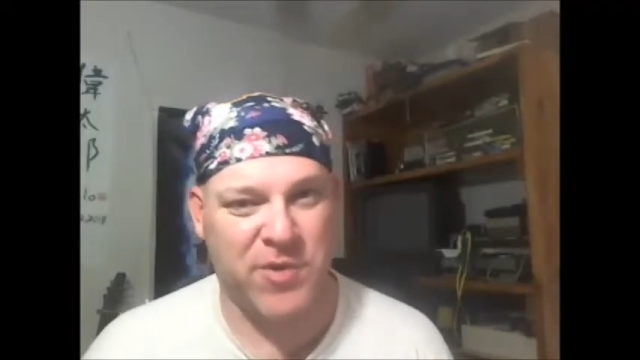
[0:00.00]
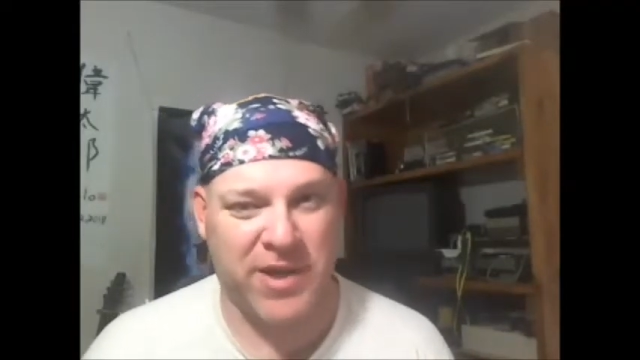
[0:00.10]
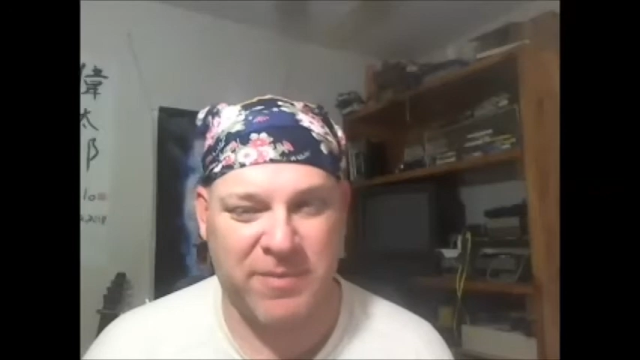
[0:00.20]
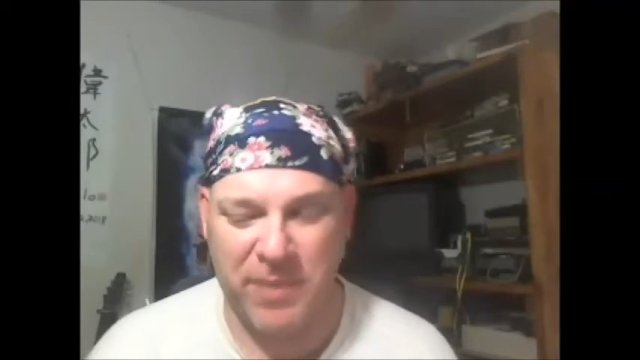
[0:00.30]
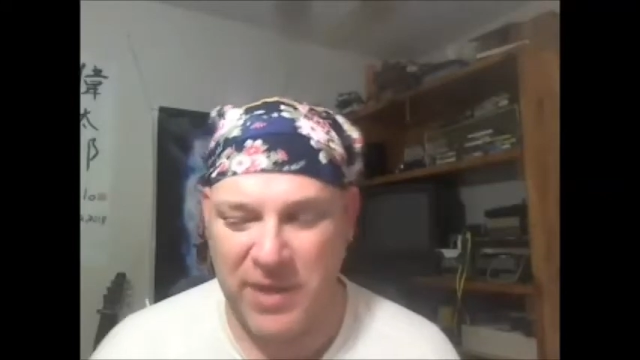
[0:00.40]

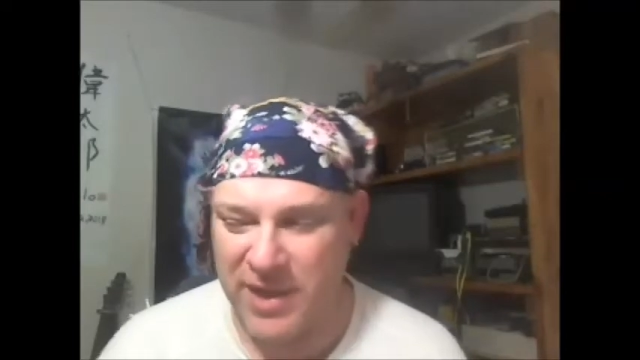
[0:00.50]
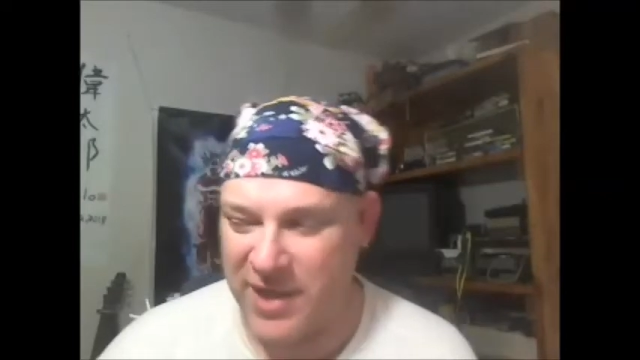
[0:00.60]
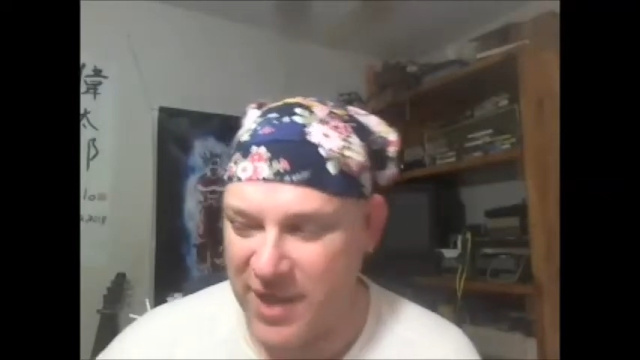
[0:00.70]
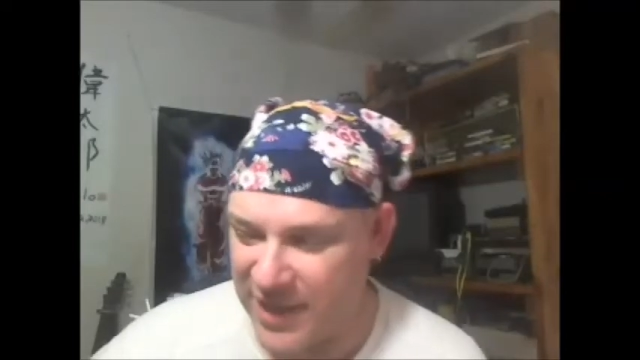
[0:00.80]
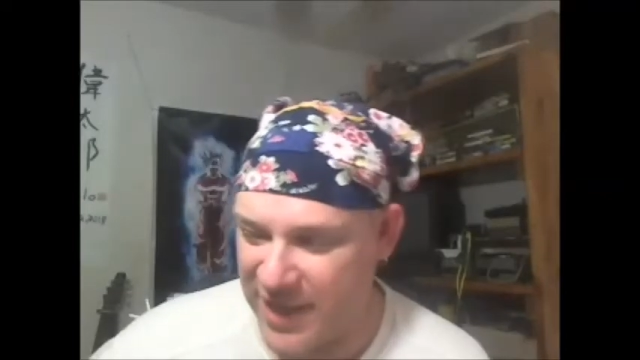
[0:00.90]
XP
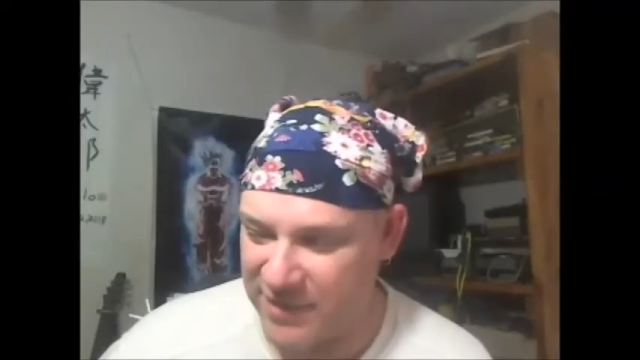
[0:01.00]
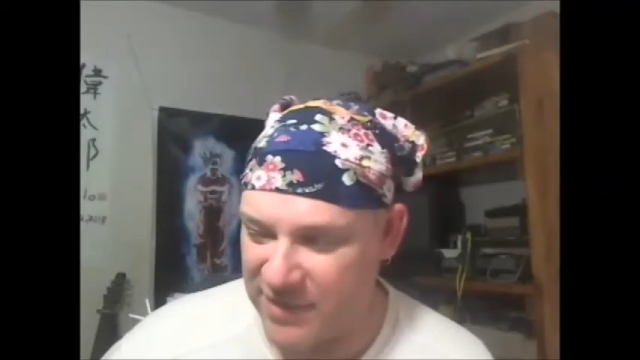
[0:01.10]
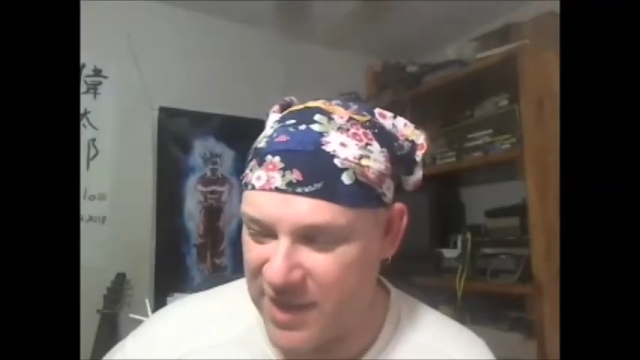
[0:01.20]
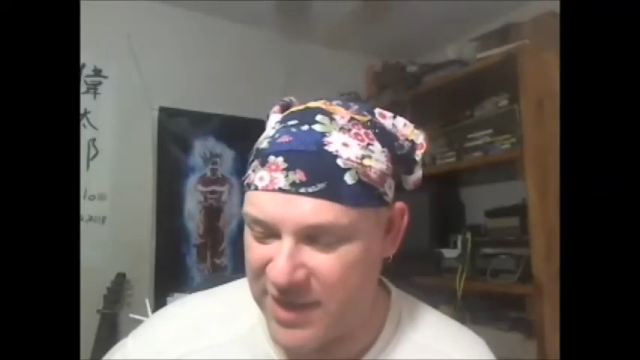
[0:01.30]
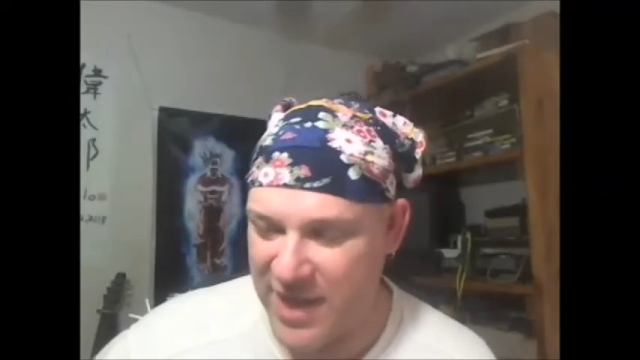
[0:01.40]
and I
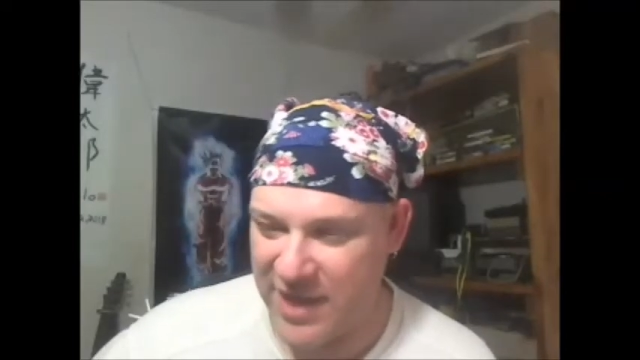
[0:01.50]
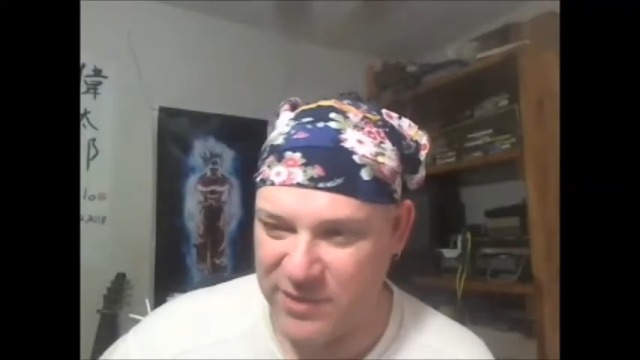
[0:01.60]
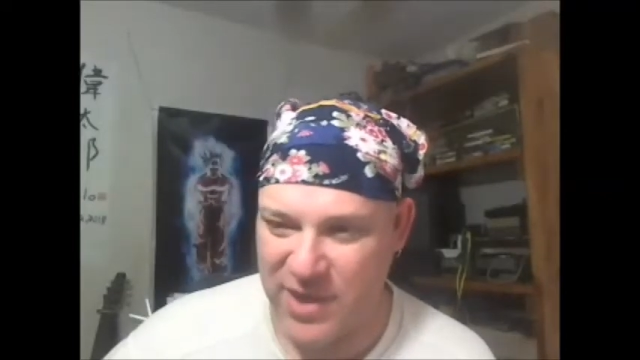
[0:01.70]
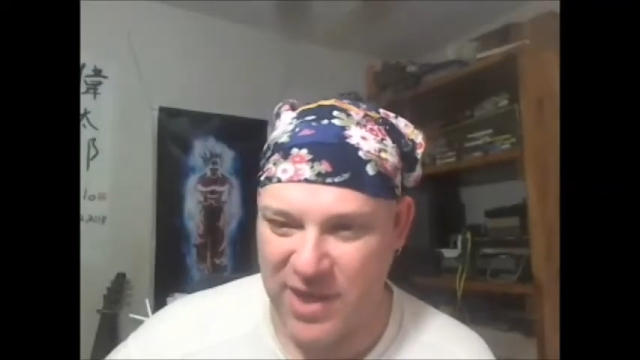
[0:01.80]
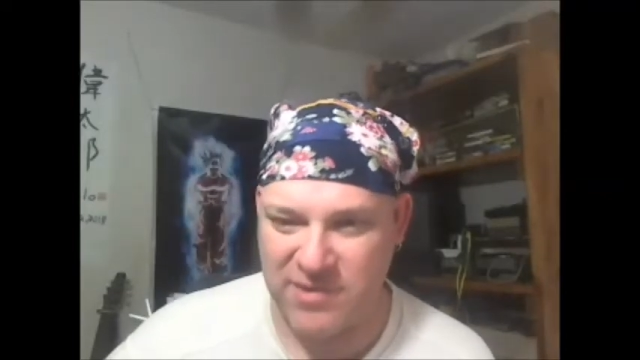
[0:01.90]
gain at
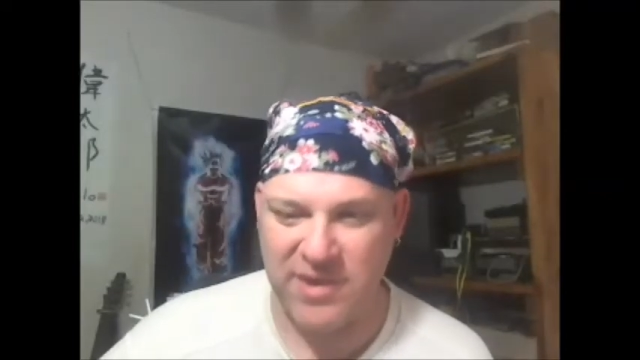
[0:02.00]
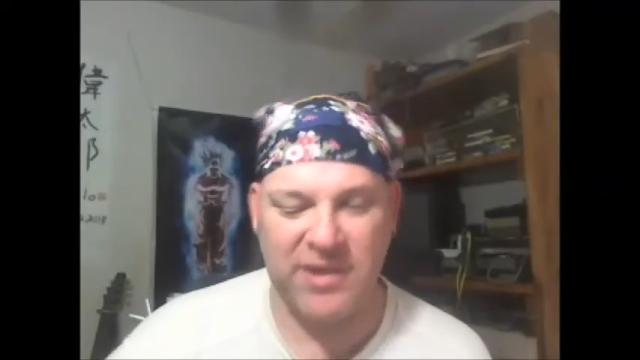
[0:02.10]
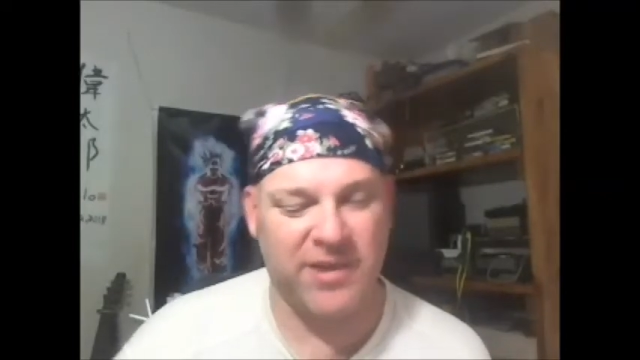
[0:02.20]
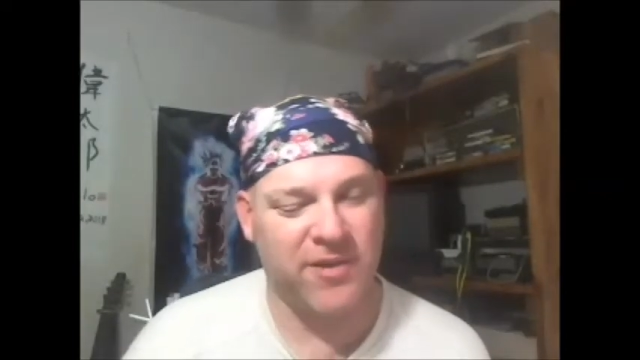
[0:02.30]
8,000.